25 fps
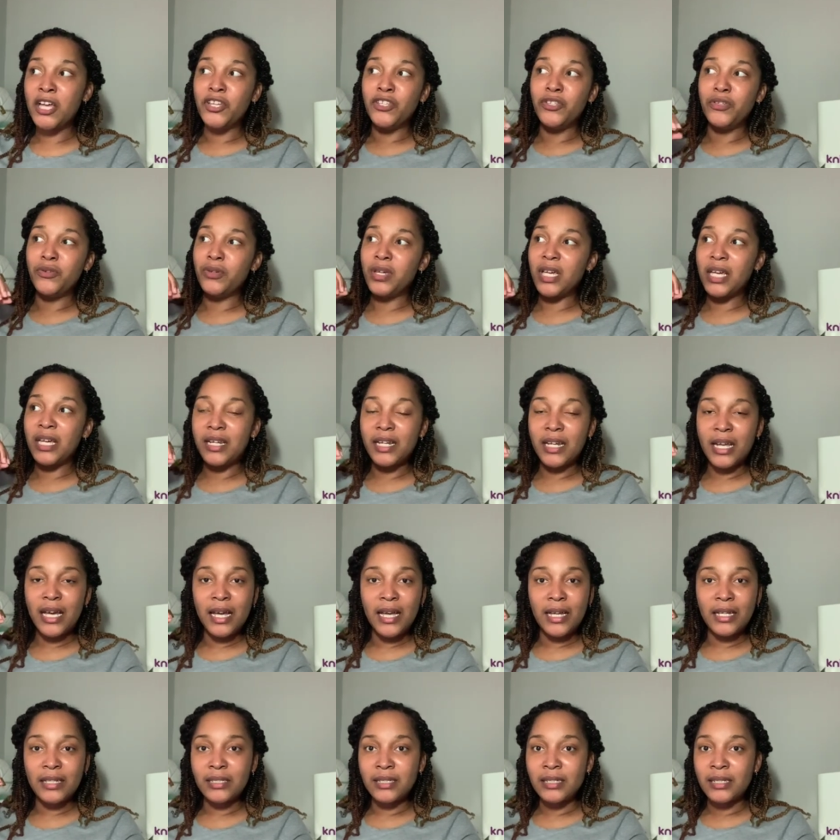You
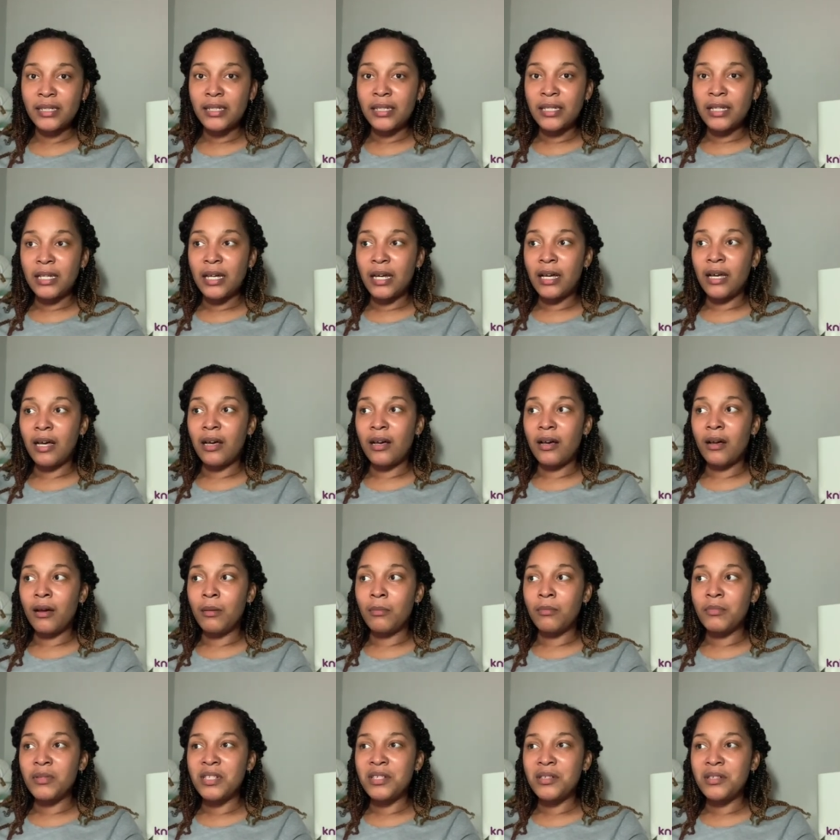cannot
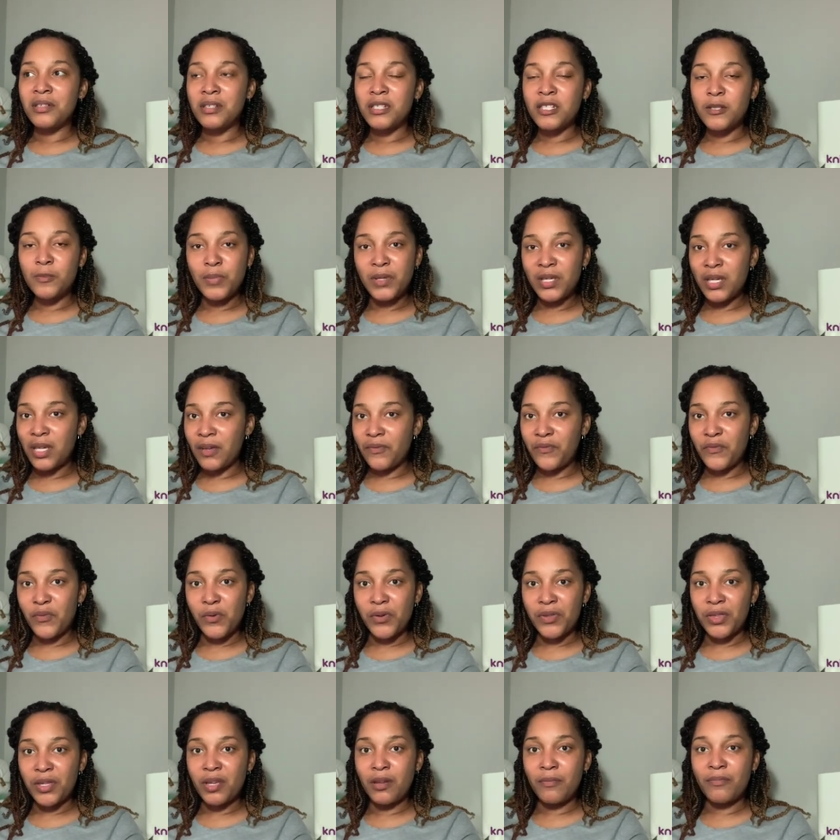um, speak it
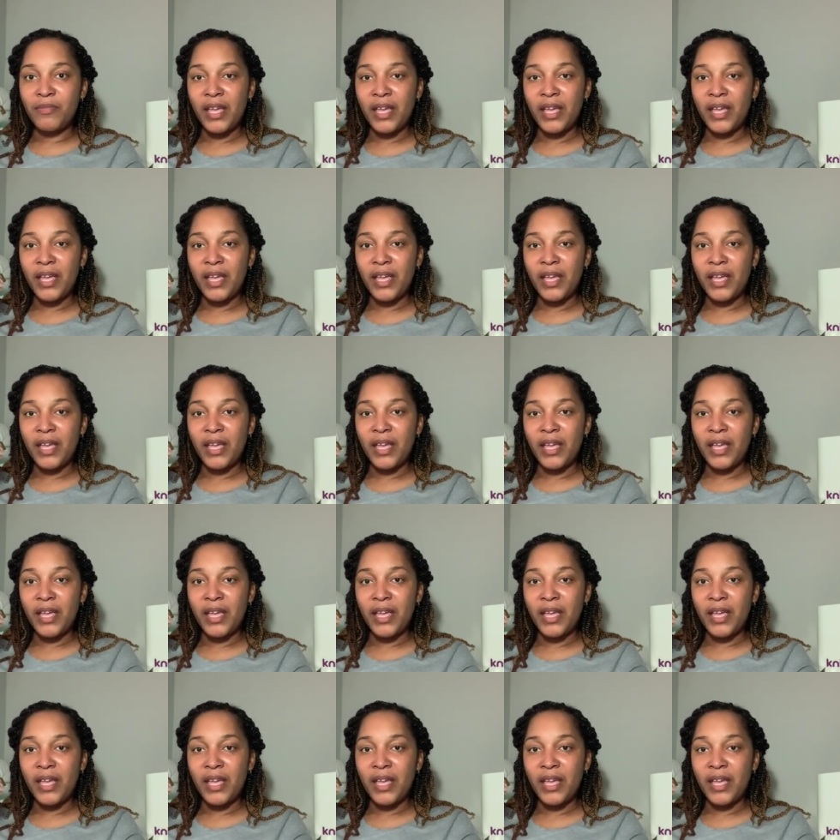for them.